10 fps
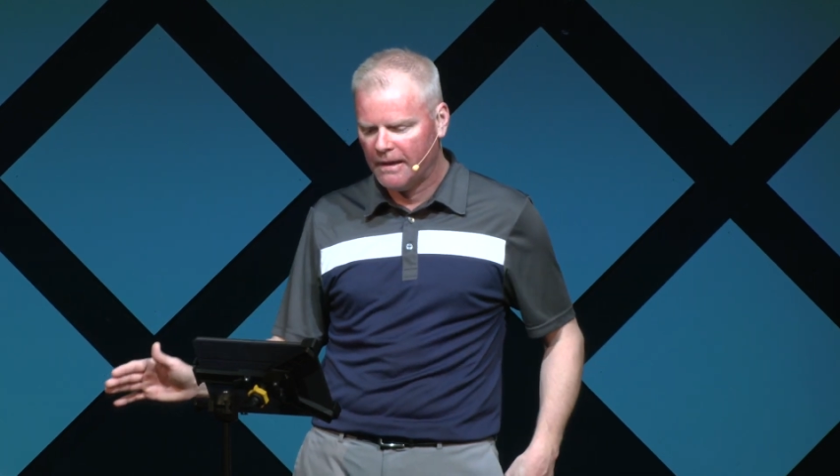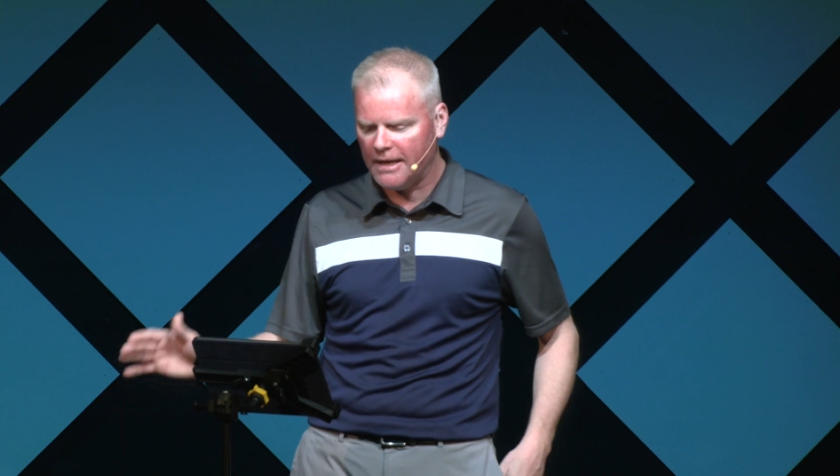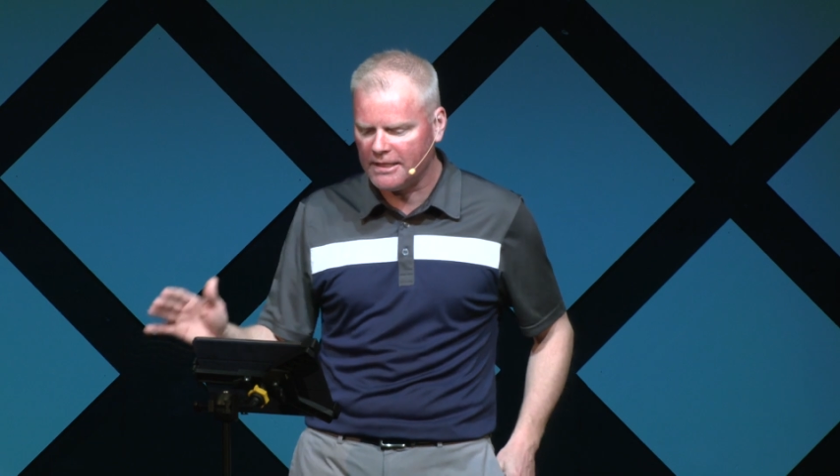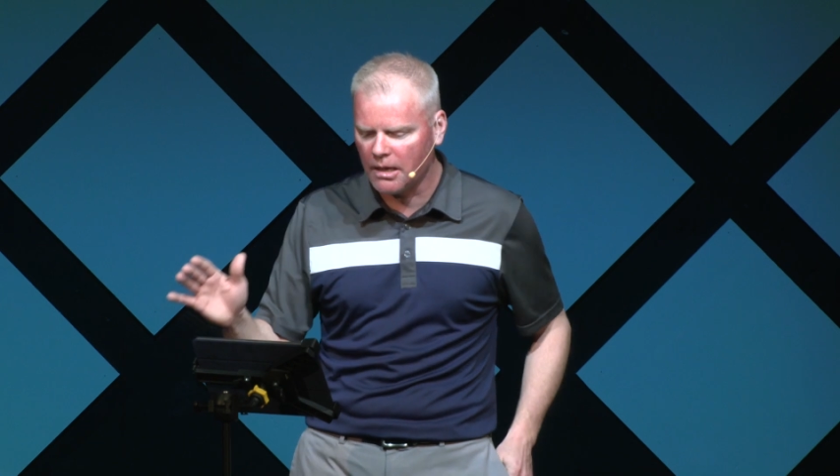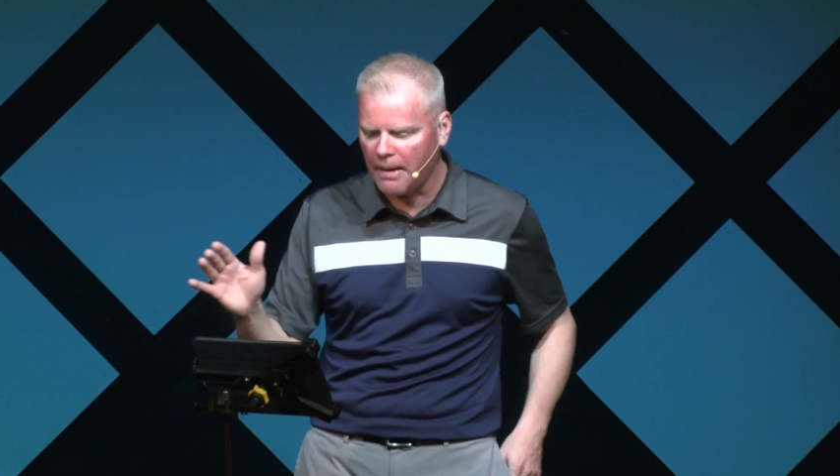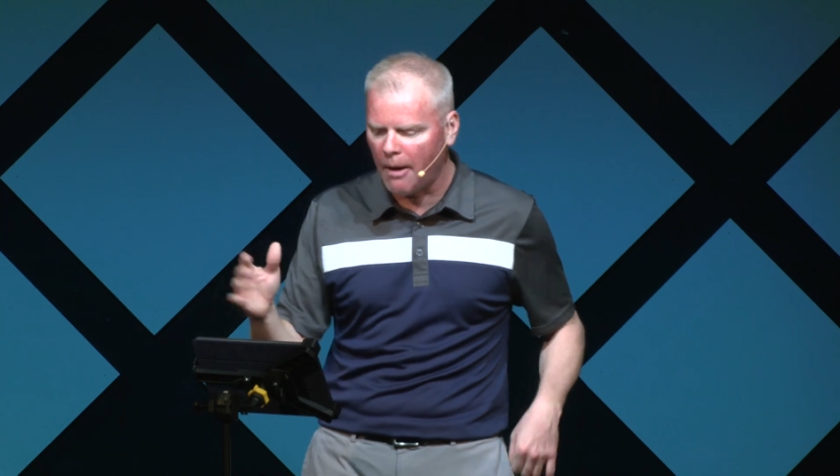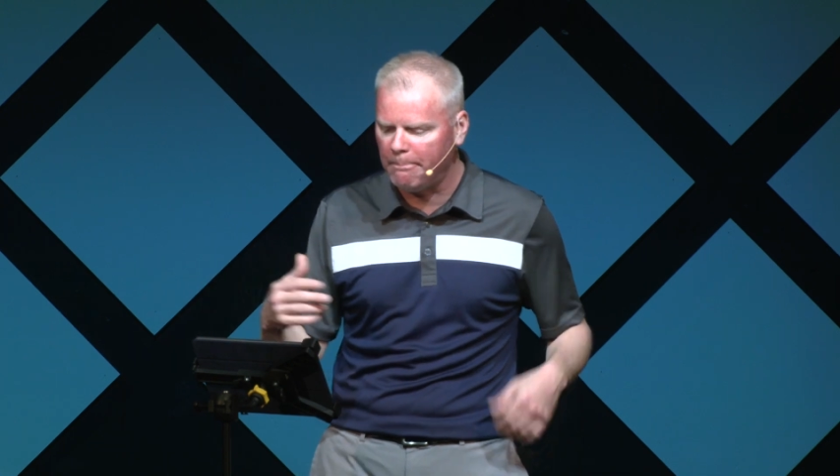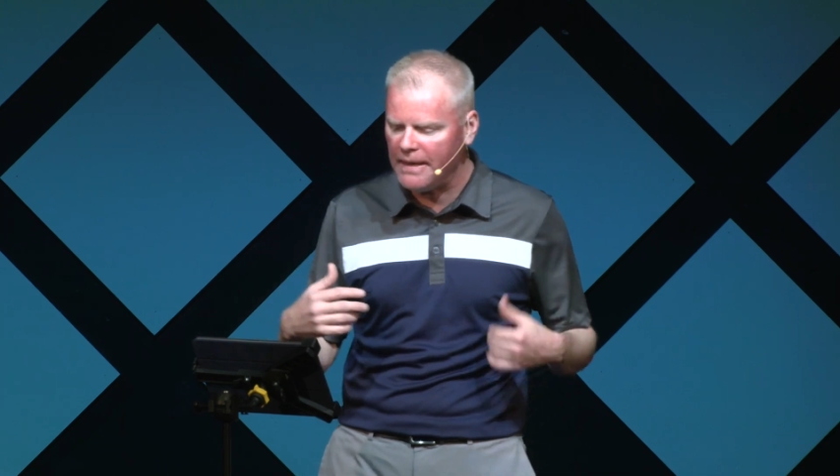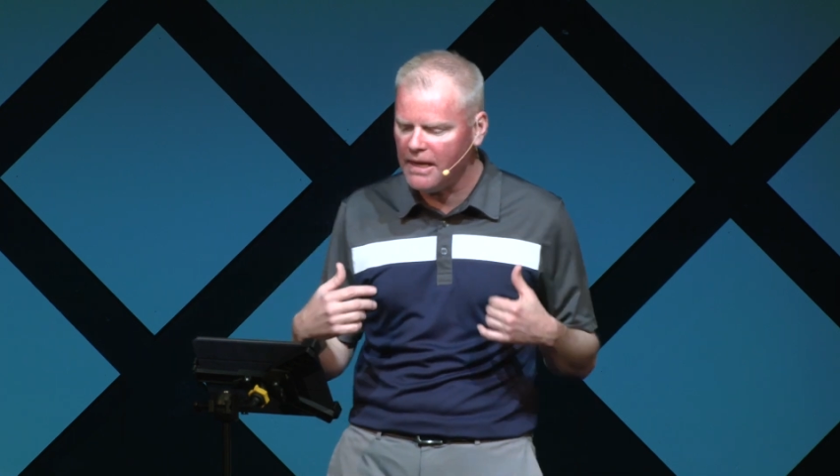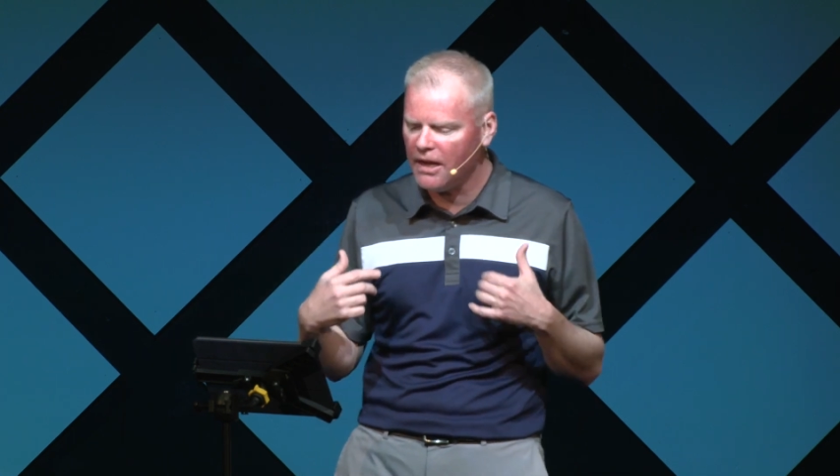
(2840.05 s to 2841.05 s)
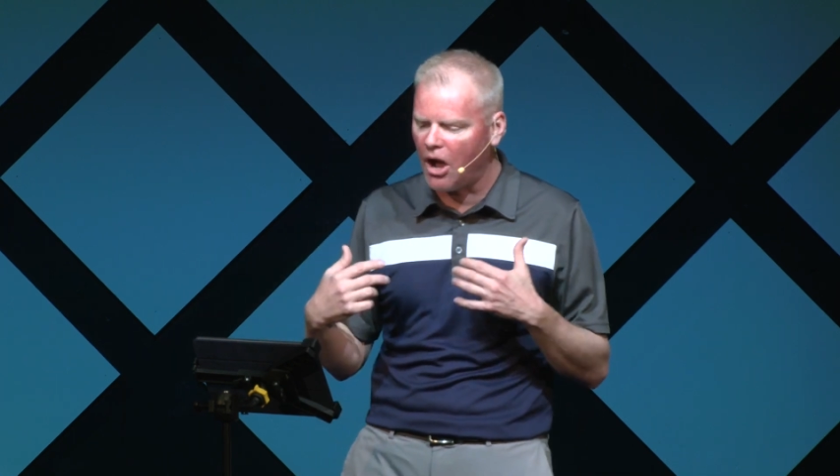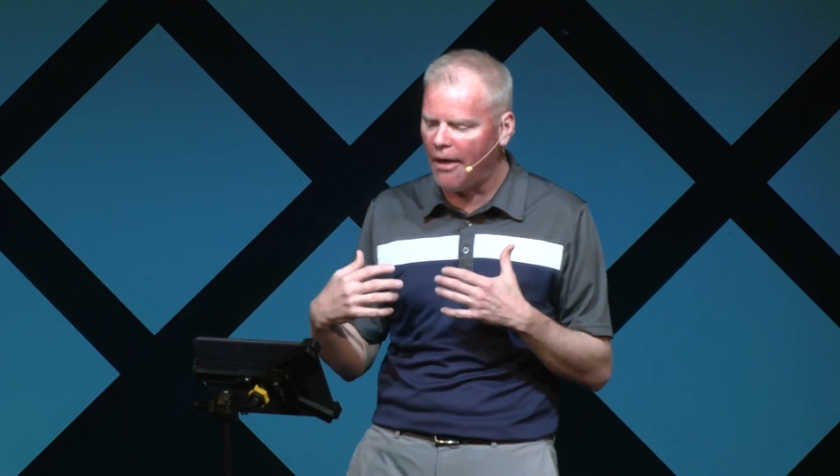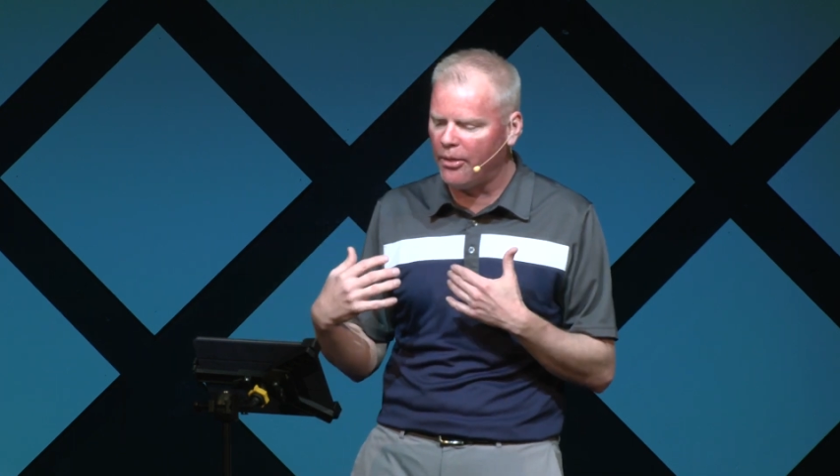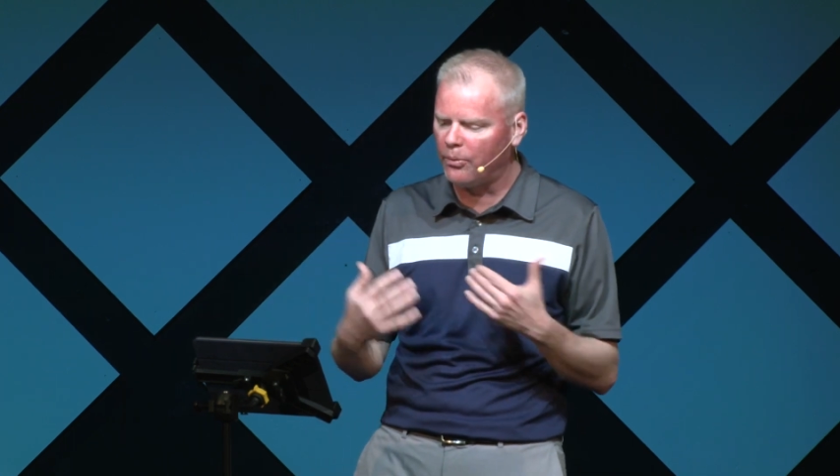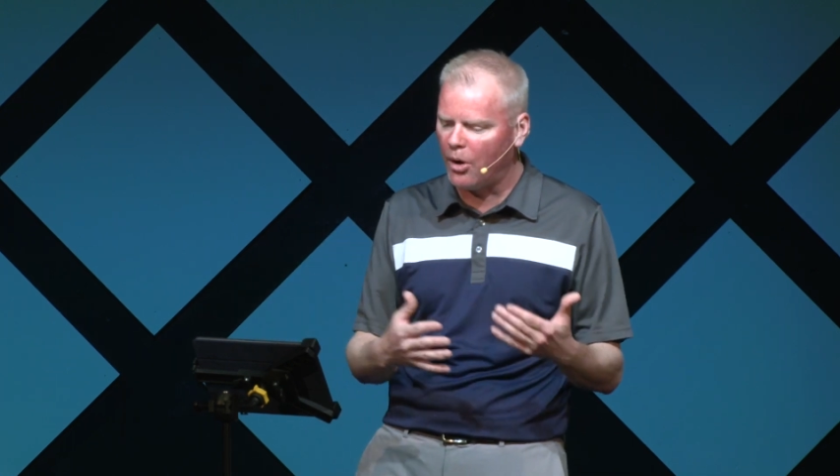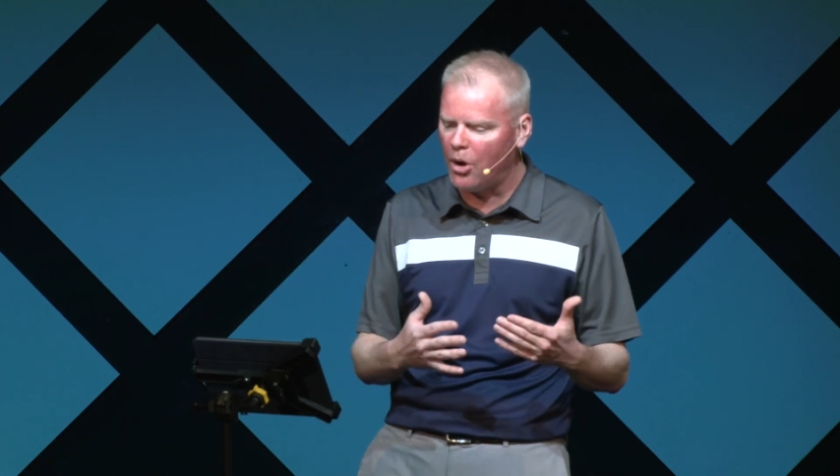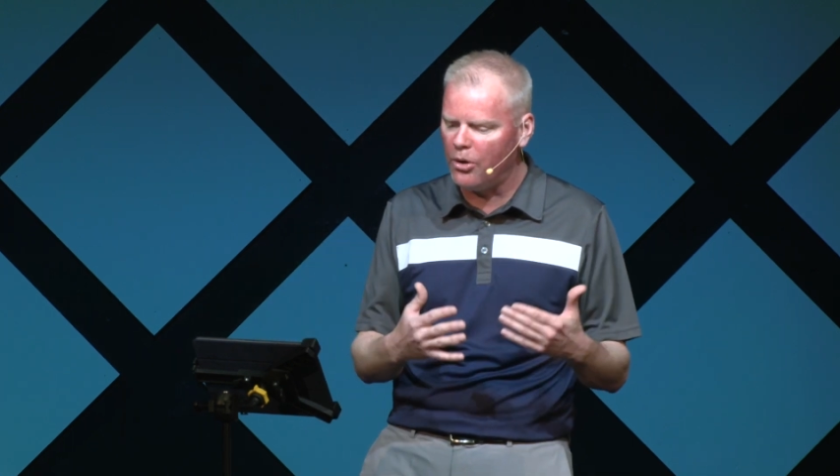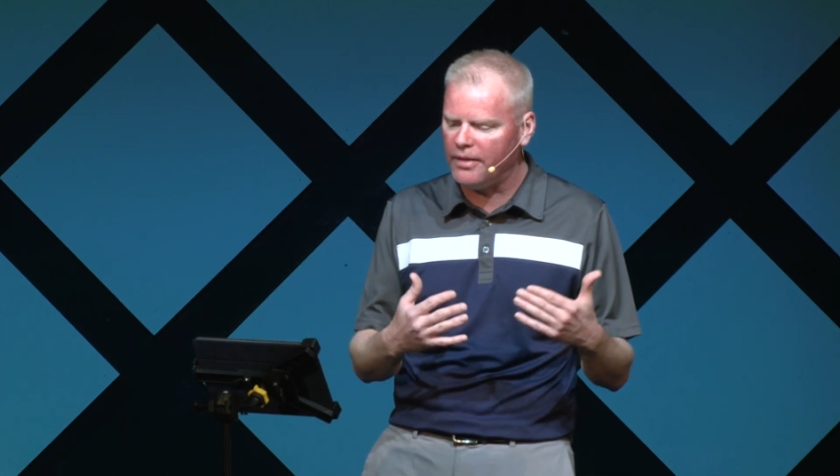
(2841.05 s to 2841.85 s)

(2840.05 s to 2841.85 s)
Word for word: It is about being on the road